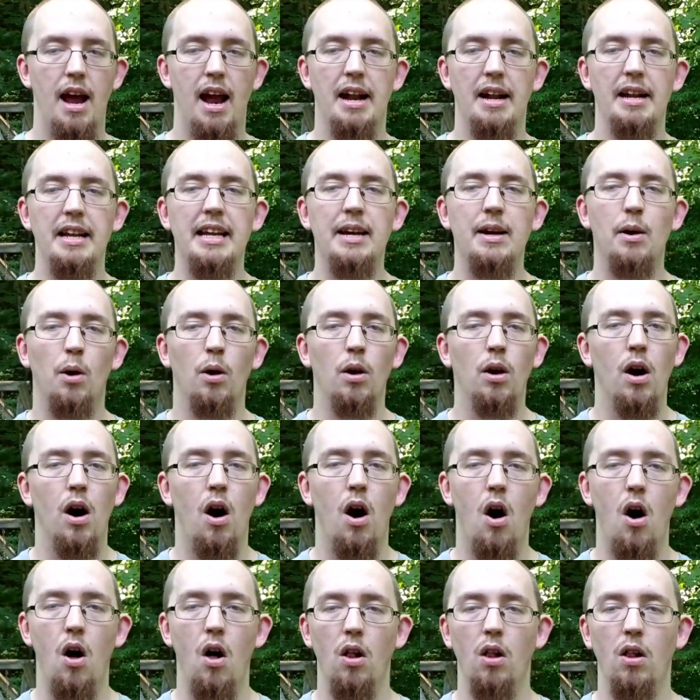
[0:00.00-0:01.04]
any or
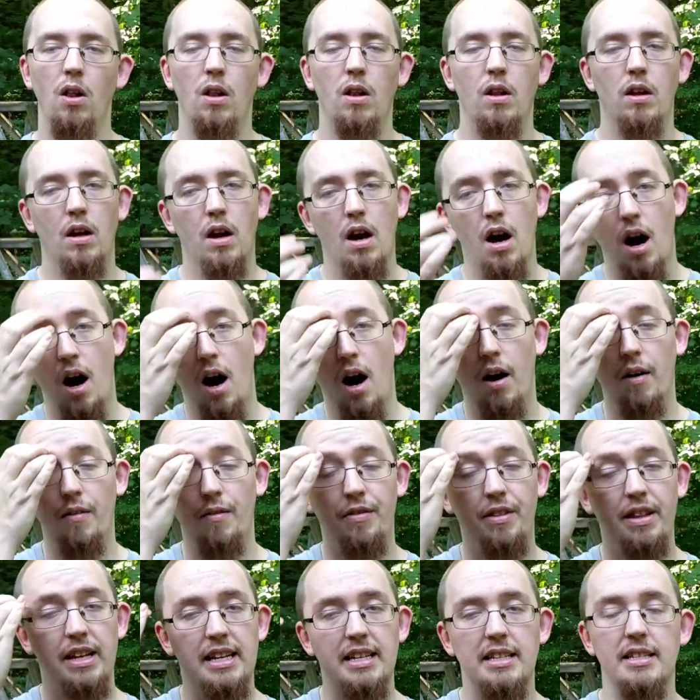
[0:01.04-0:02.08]
all
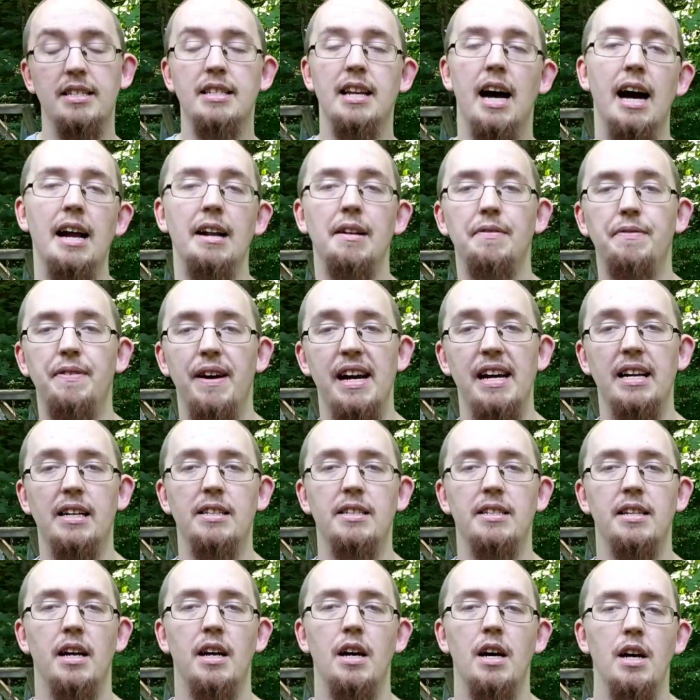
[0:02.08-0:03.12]
of these side
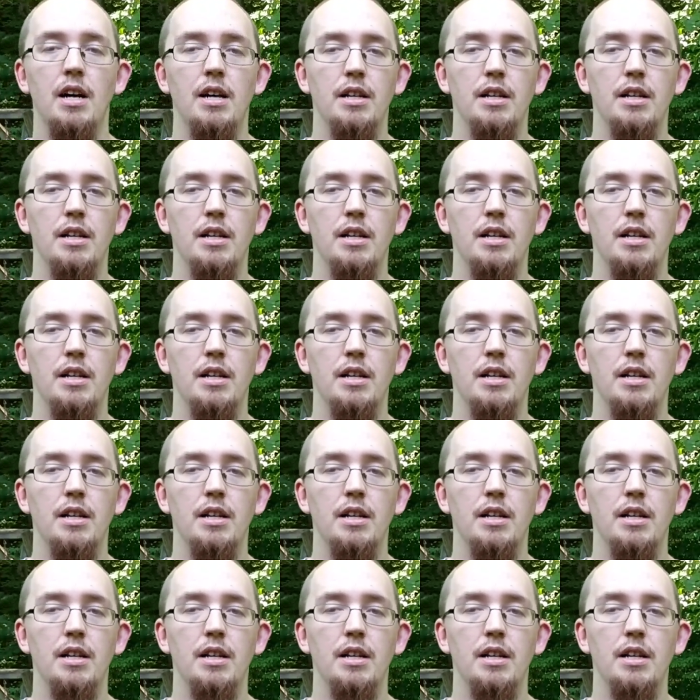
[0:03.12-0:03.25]
effects.